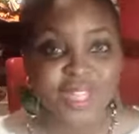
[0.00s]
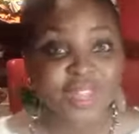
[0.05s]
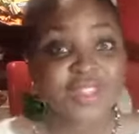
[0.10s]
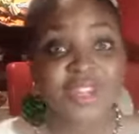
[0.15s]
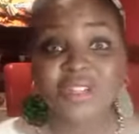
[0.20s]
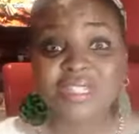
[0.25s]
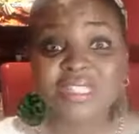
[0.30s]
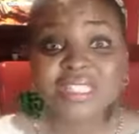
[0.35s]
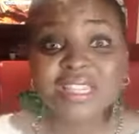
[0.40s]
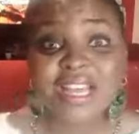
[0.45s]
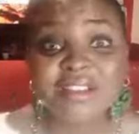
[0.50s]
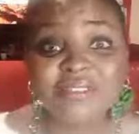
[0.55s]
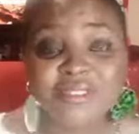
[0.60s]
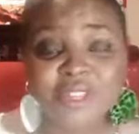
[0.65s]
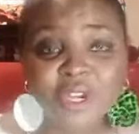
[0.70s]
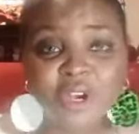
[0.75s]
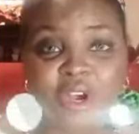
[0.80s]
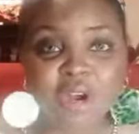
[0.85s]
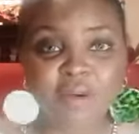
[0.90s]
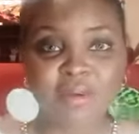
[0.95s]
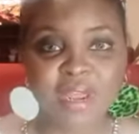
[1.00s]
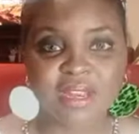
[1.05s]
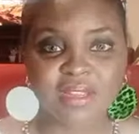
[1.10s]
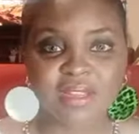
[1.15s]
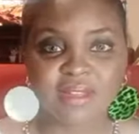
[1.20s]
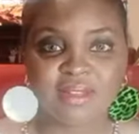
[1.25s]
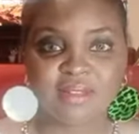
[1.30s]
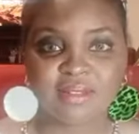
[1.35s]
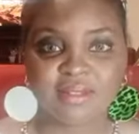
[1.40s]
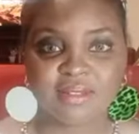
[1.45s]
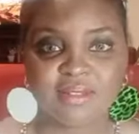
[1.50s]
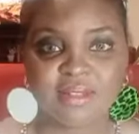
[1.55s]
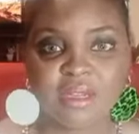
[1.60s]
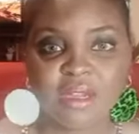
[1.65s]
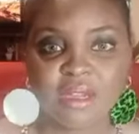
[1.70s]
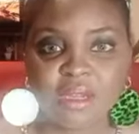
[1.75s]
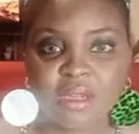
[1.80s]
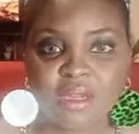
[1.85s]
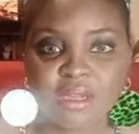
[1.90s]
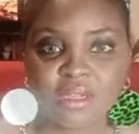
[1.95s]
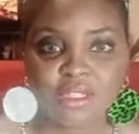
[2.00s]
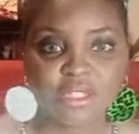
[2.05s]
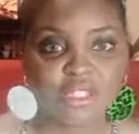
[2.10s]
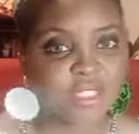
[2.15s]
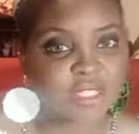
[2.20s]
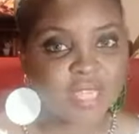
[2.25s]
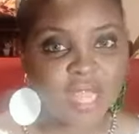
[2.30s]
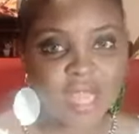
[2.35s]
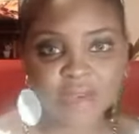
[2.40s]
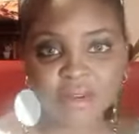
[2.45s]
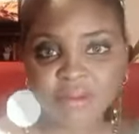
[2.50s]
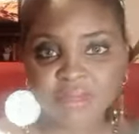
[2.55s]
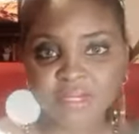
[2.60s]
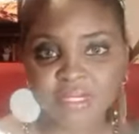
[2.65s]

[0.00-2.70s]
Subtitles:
There's love there already. You just got to